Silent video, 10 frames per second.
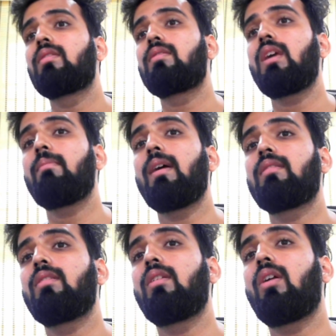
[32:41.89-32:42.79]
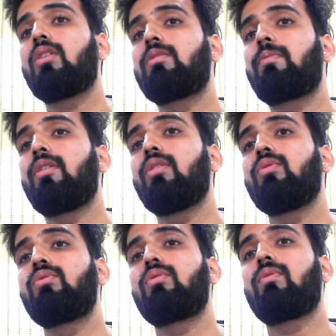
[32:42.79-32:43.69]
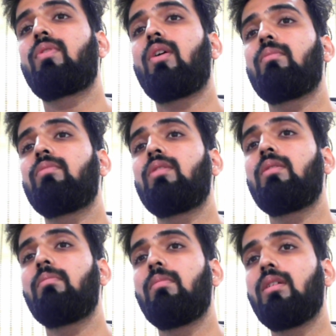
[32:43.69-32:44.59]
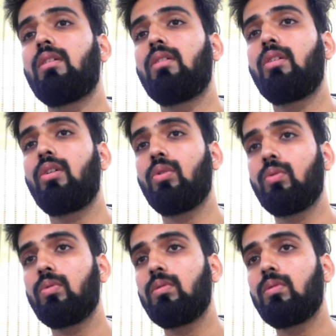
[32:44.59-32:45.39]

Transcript: same as the loss produced from the mirror too?